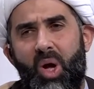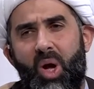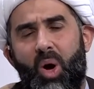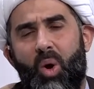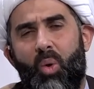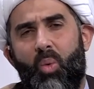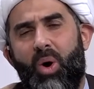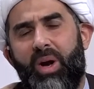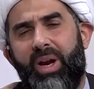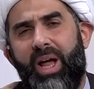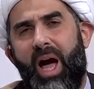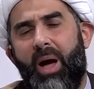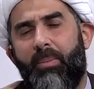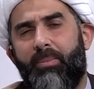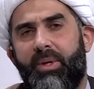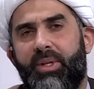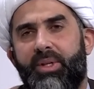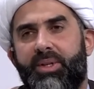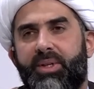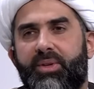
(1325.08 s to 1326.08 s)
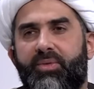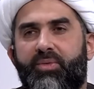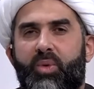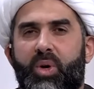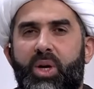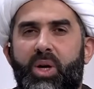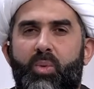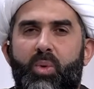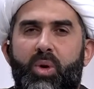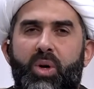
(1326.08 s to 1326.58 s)
what happens if
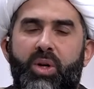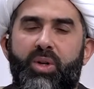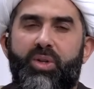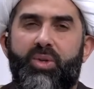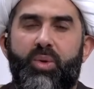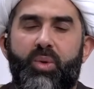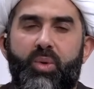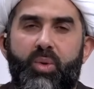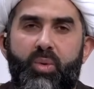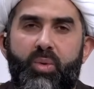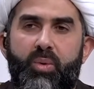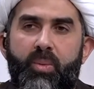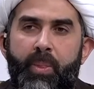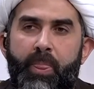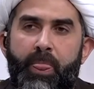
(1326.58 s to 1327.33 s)
we were to